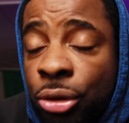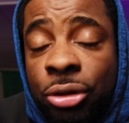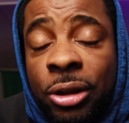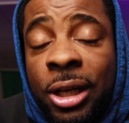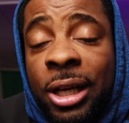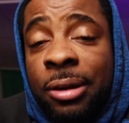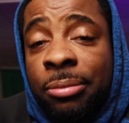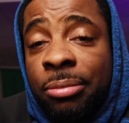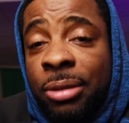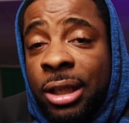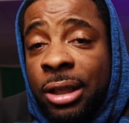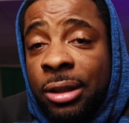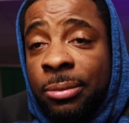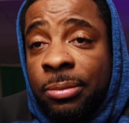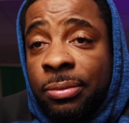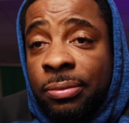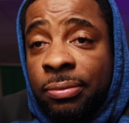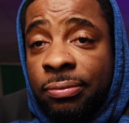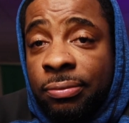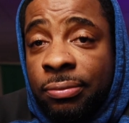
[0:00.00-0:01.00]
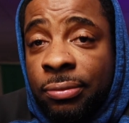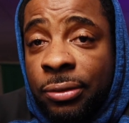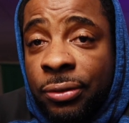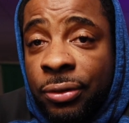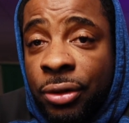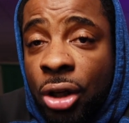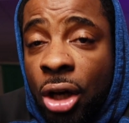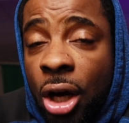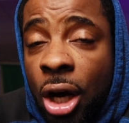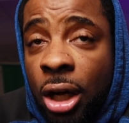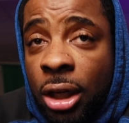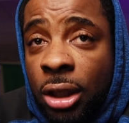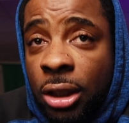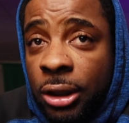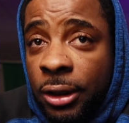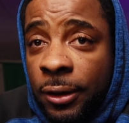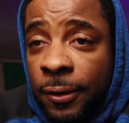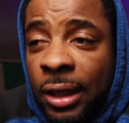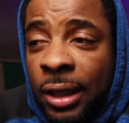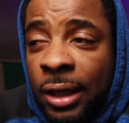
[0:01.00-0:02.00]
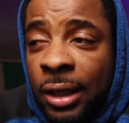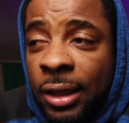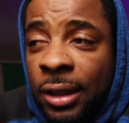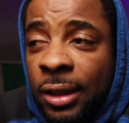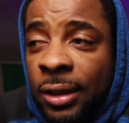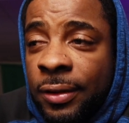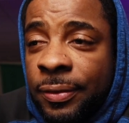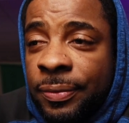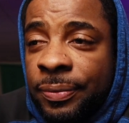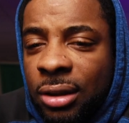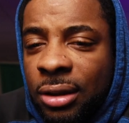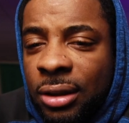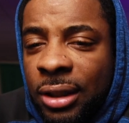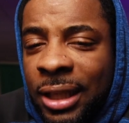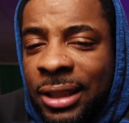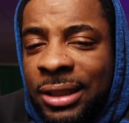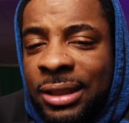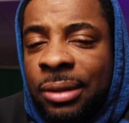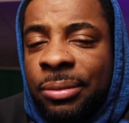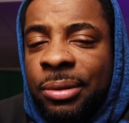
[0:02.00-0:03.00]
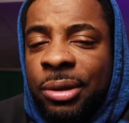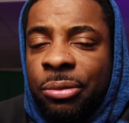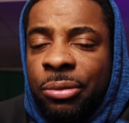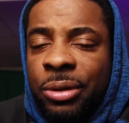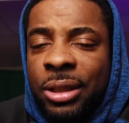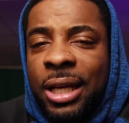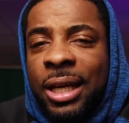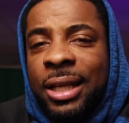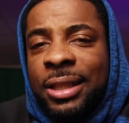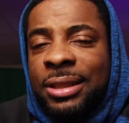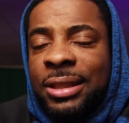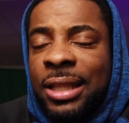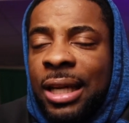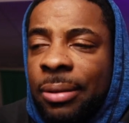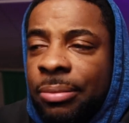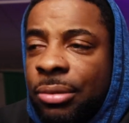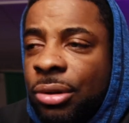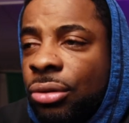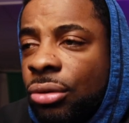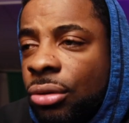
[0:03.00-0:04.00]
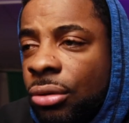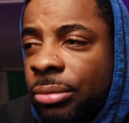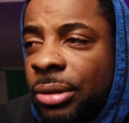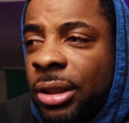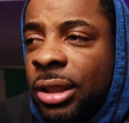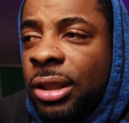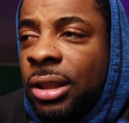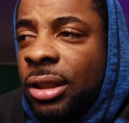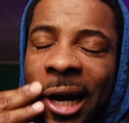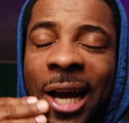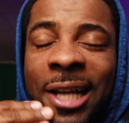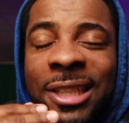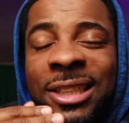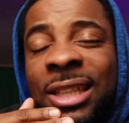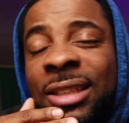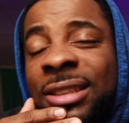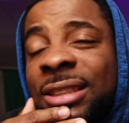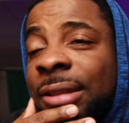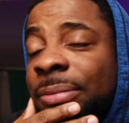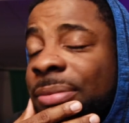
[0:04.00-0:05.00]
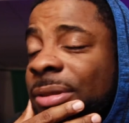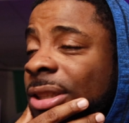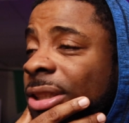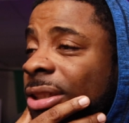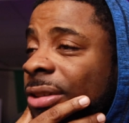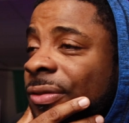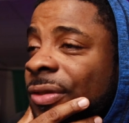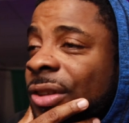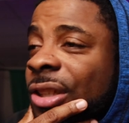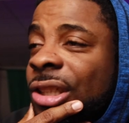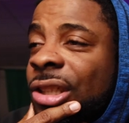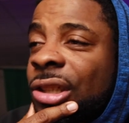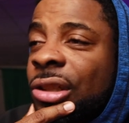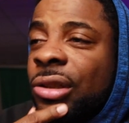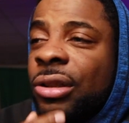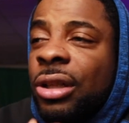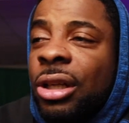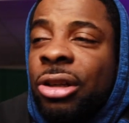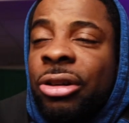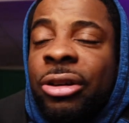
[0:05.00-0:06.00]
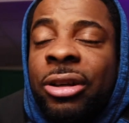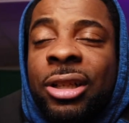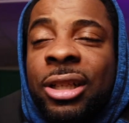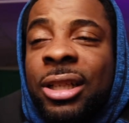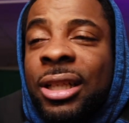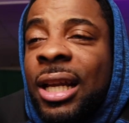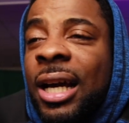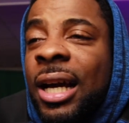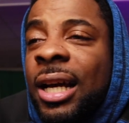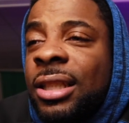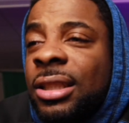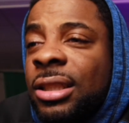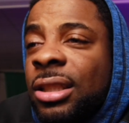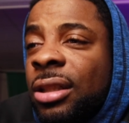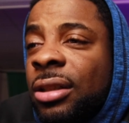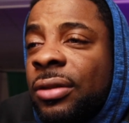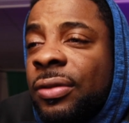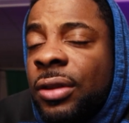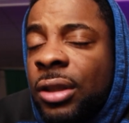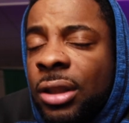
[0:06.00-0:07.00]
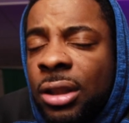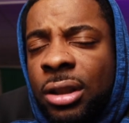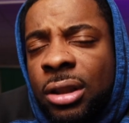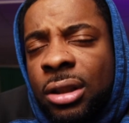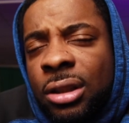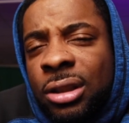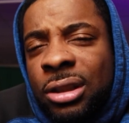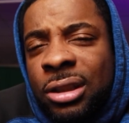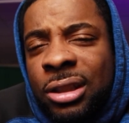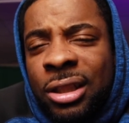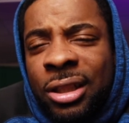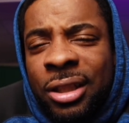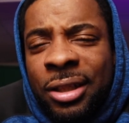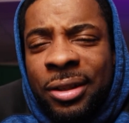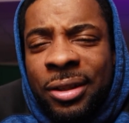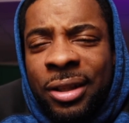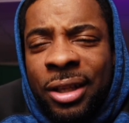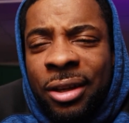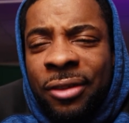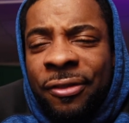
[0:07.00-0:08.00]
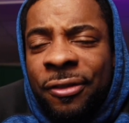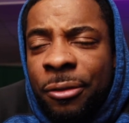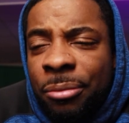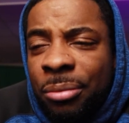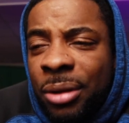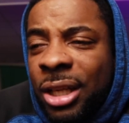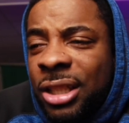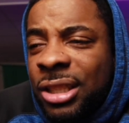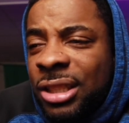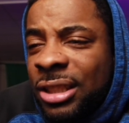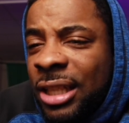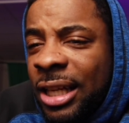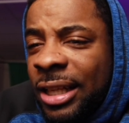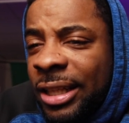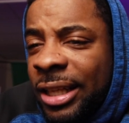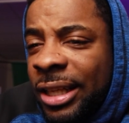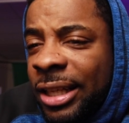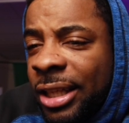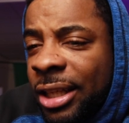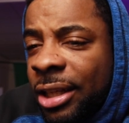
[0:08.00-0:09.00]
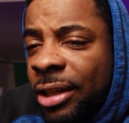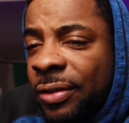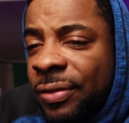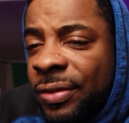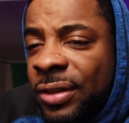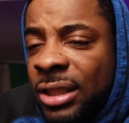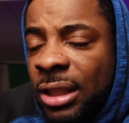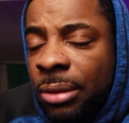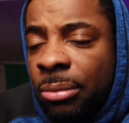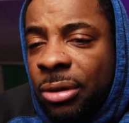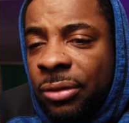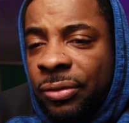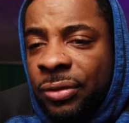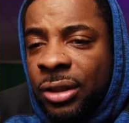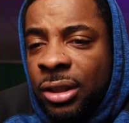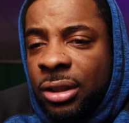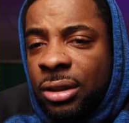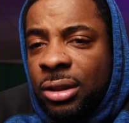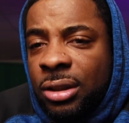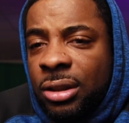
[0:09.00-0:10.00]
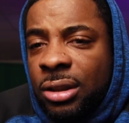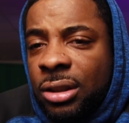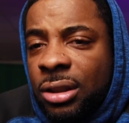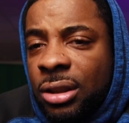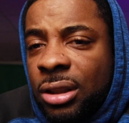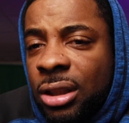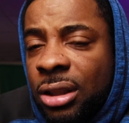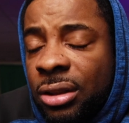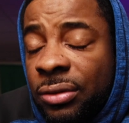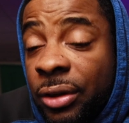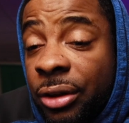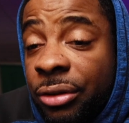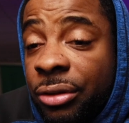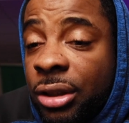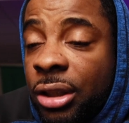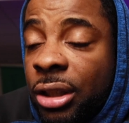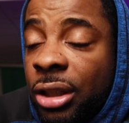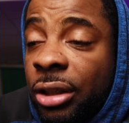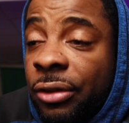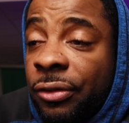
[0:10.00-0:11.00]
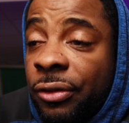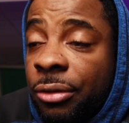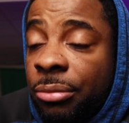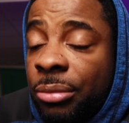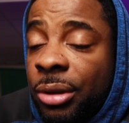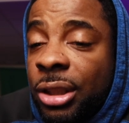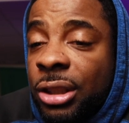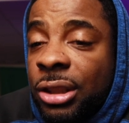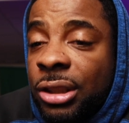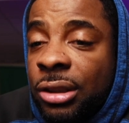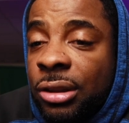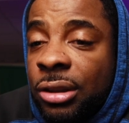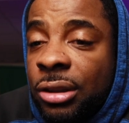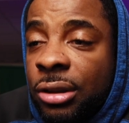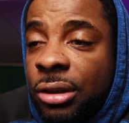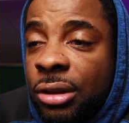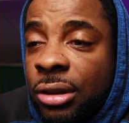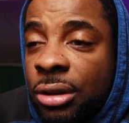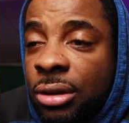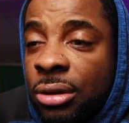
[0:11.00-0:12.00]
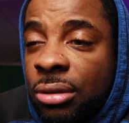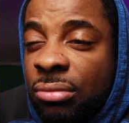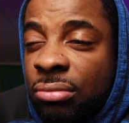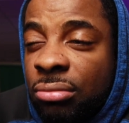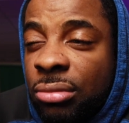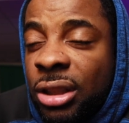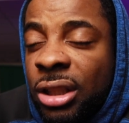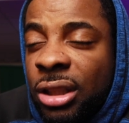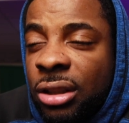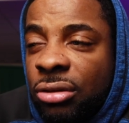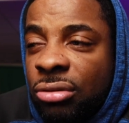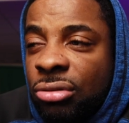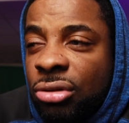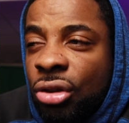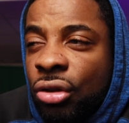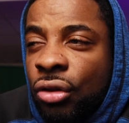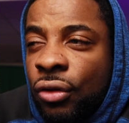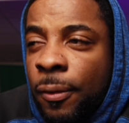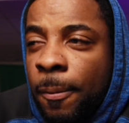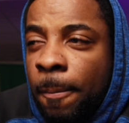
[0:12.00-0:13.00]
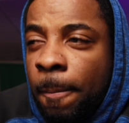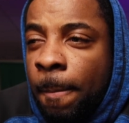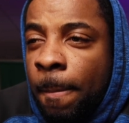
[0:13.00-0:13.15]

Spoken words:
try to make them feel ugly, and that's something we got to stop doing, man. I said something in the video along the lines of the information that they give, some of it is very good information, but you know,